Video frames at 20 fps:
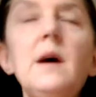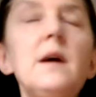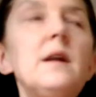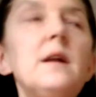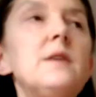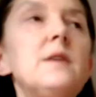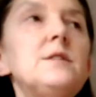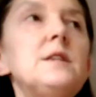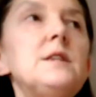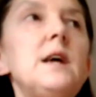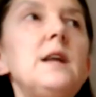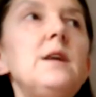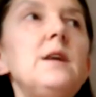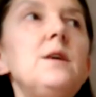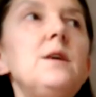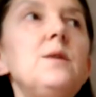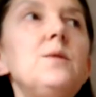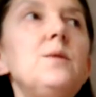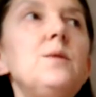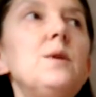And I'll tell
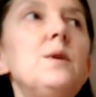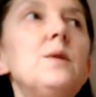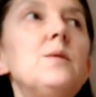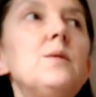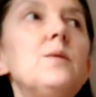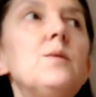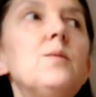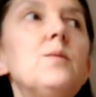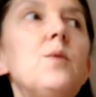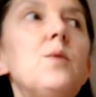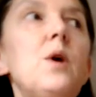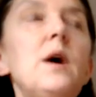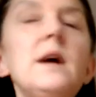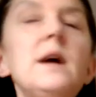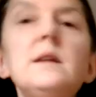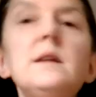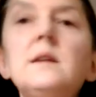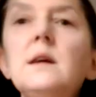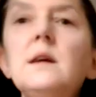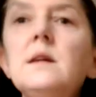you what
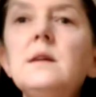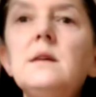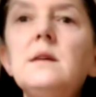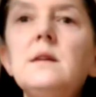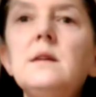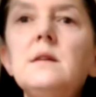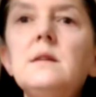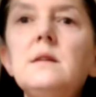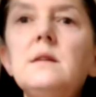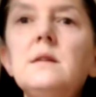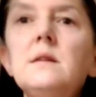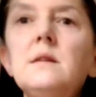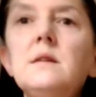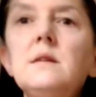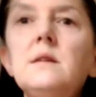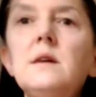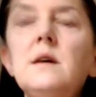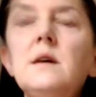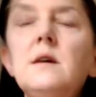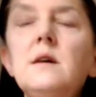I did,
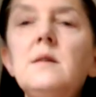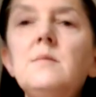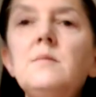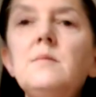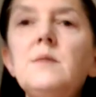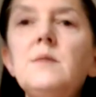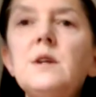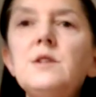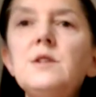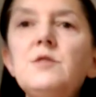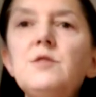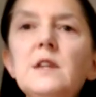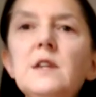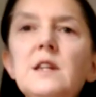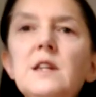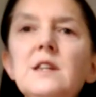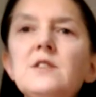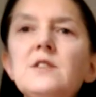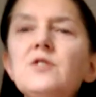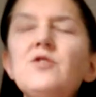because you read
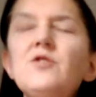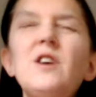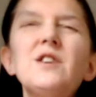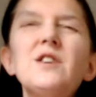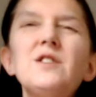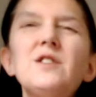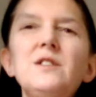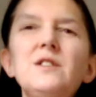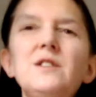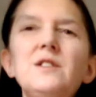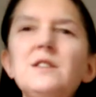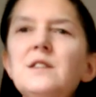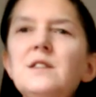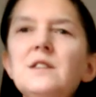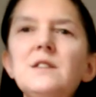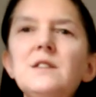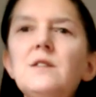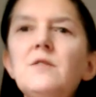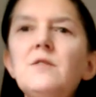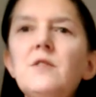the instructions and
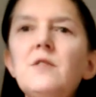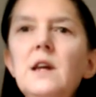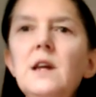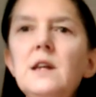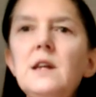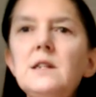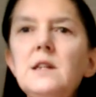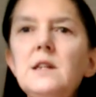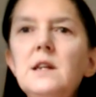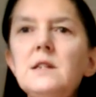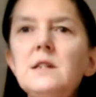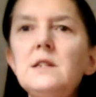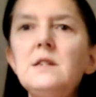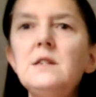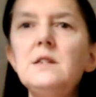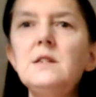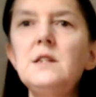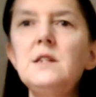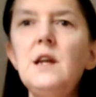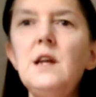it's not very easy
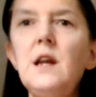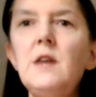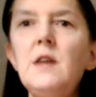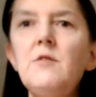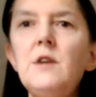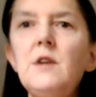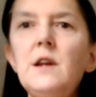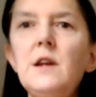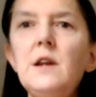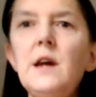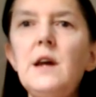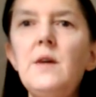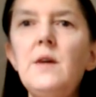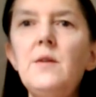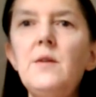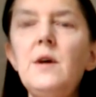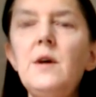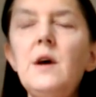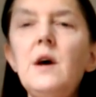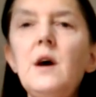just seeing it written
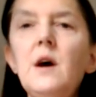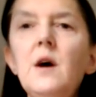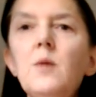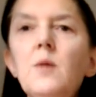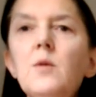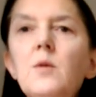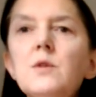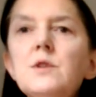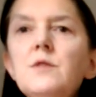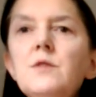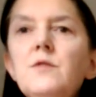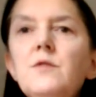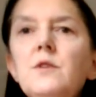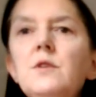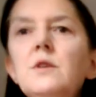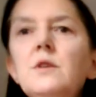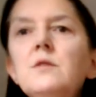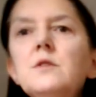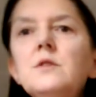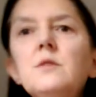down. I watched a few
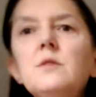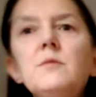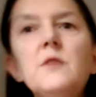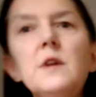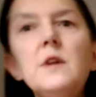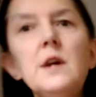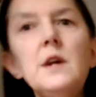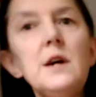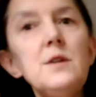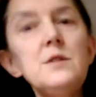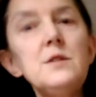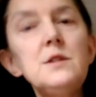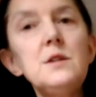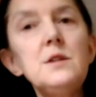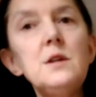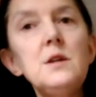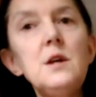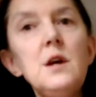YouTube videos,